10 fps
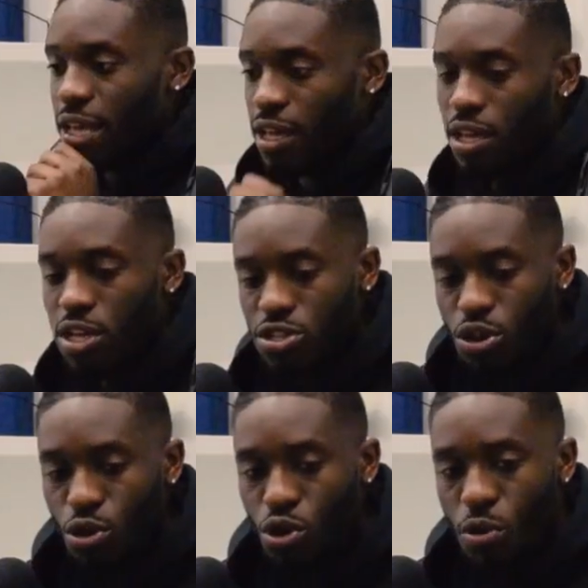like,
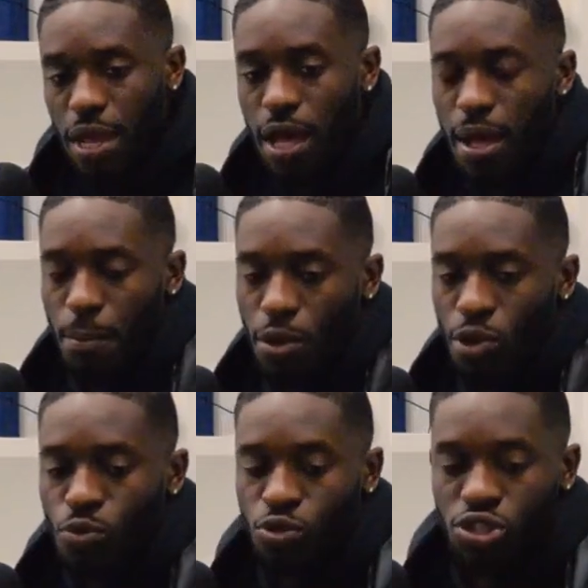so growing up,
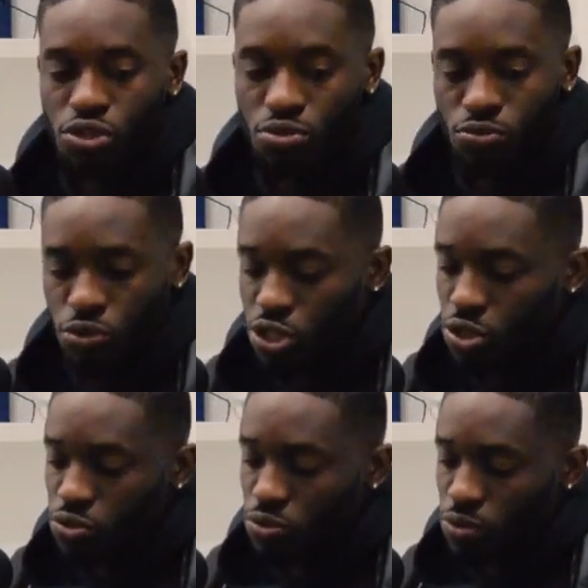would
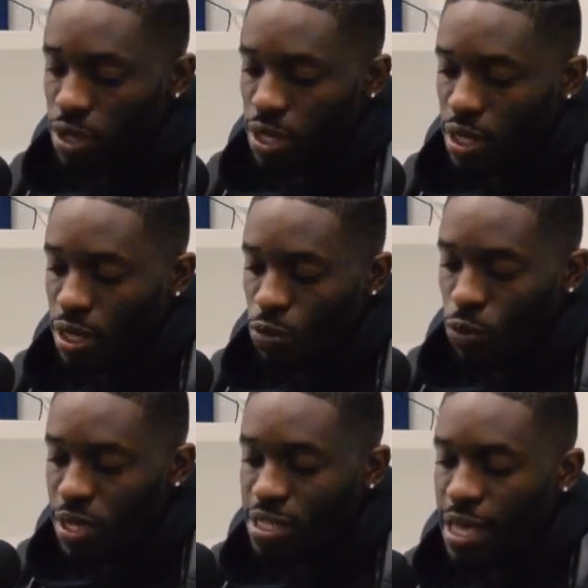you
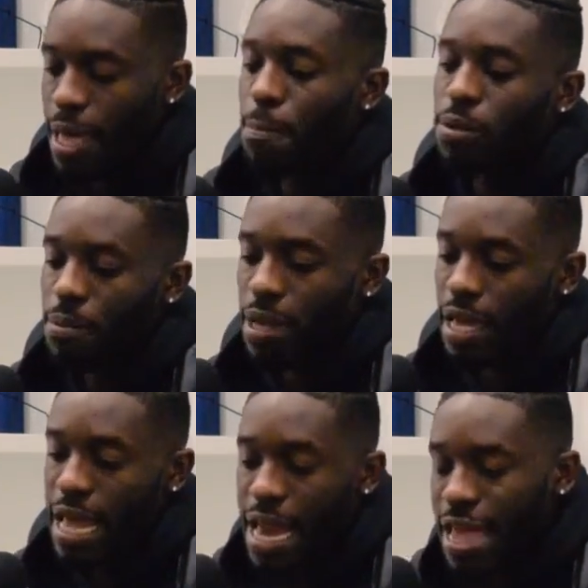want to
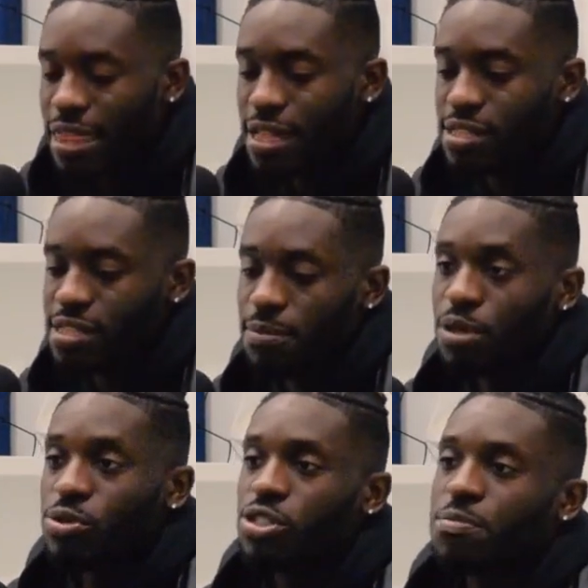implement? And I think this is
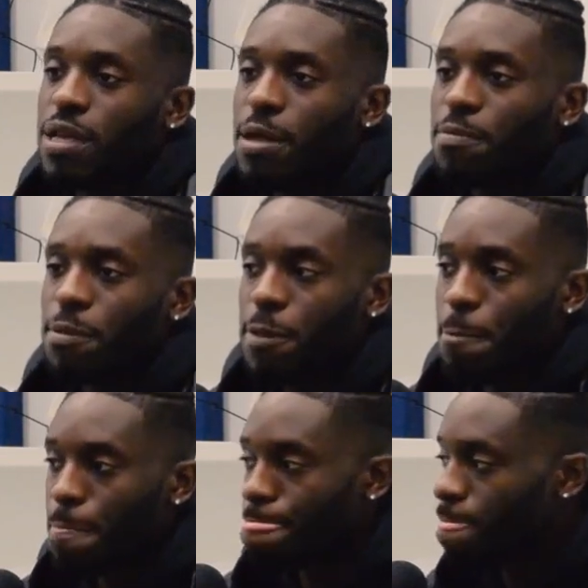something which should be implemented.